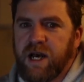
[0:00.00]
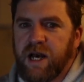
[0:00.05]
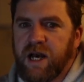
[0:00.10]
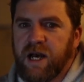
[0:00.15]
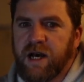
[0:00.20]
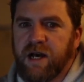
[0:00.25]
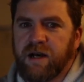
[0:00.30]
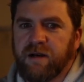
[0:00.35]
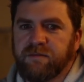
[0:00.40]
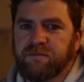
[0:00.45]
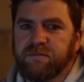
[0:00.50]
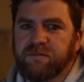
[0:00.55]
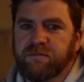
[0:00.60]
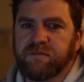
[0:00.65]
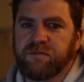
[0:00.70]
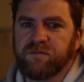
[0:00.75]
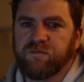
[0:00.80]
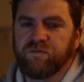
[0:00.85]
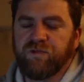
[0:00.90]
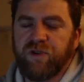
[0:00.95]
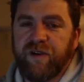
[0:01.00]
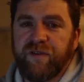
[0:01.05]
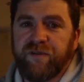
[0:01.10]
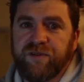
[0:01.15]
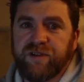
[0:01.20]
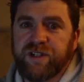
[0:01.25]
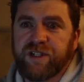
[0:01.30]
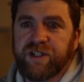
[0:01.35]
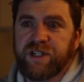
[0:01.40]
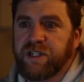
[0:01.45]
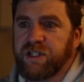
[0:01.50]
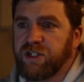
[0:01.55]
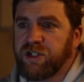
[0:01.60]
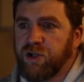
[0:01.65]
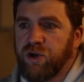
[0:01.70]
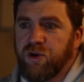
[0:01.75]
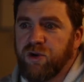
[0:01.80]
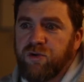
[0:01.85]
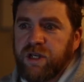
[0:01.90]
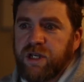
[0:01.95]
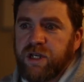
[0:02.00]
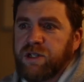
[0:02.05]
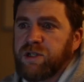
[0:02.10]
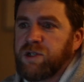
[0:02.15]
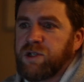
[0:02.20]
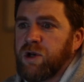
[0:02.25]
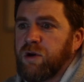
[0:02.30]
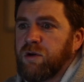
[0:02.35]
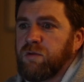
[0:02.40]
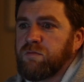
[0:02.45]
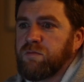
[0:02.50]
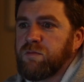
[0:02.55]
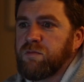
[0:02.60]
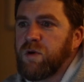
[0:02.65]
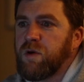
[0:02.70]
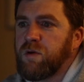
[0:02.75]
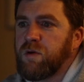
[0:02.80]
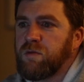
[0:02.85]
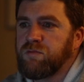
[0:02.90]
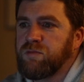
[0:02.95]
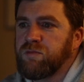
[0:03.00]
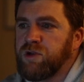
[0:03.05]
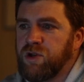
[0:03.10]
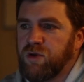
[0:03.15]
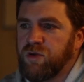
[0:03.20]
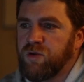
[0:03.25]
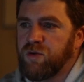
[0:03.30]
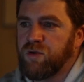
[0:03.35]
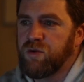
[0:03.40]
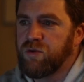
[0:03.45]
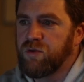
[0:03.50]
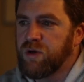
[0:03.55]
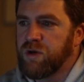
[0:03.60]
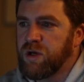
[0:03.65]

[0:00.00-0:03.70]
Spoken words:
references to these new